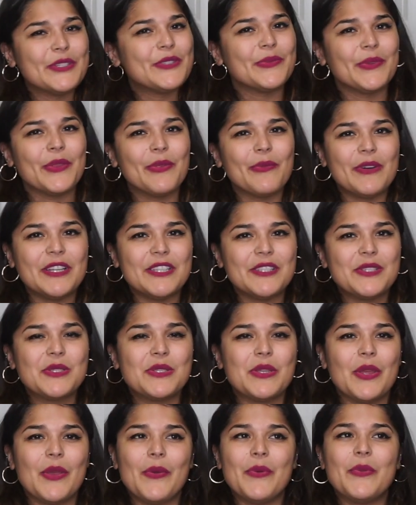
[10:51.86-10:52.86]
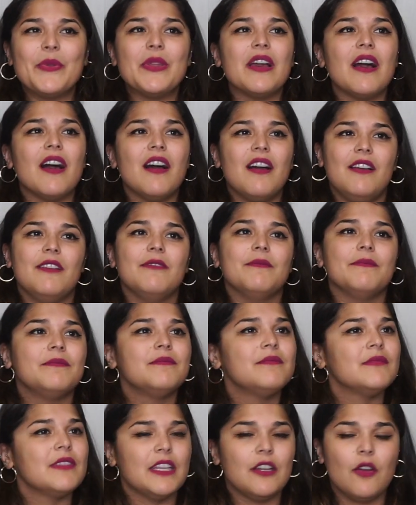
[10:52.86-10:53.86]
with one stone,
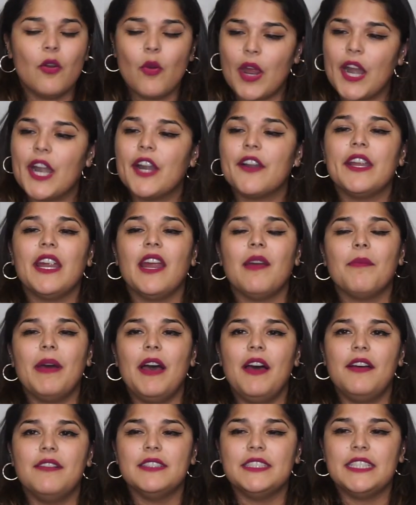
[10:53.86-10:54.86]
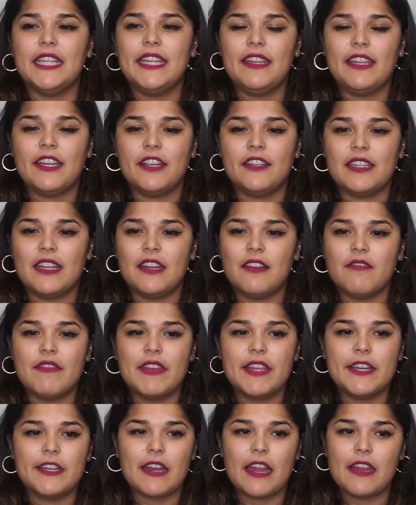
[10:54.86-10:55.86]
inquiring about daycare down
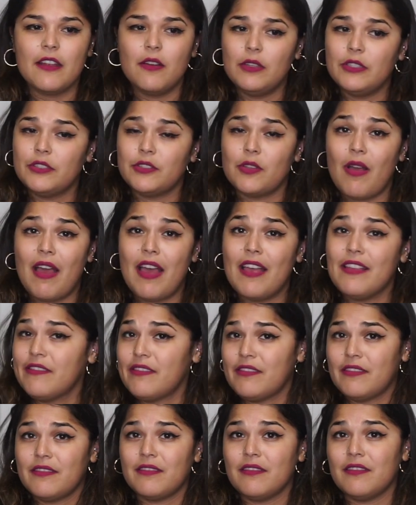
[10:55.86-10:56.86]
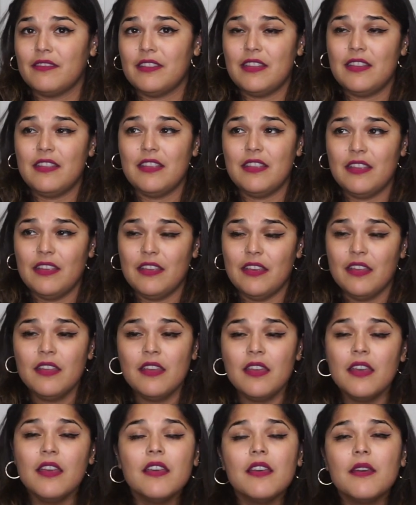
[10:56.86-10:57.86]
there. I also asked the
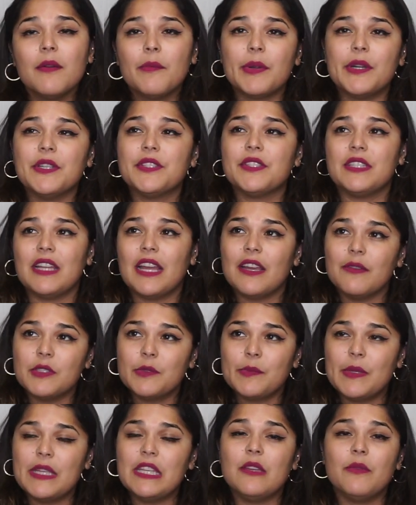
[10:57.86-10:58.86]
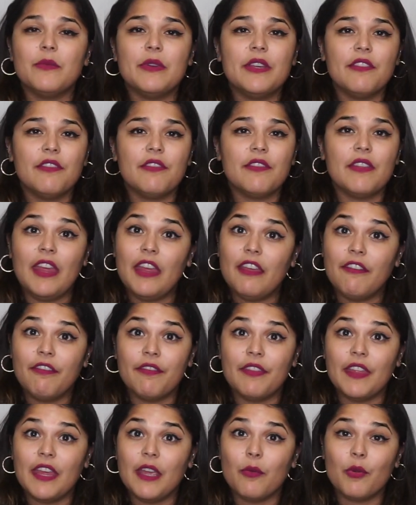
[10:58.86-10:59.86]
person I was speaking with if
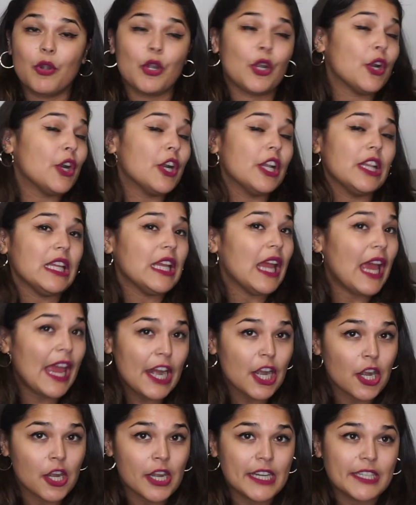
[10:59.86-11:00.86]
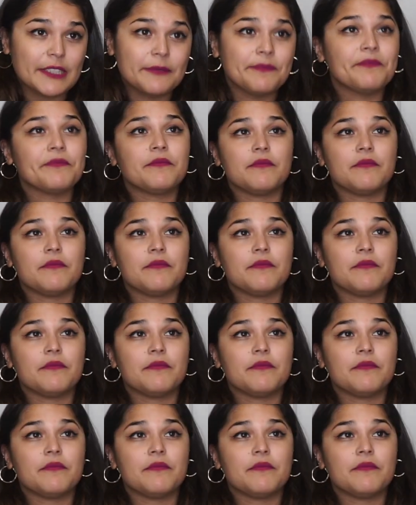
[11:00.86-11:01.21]
they were currently hiring.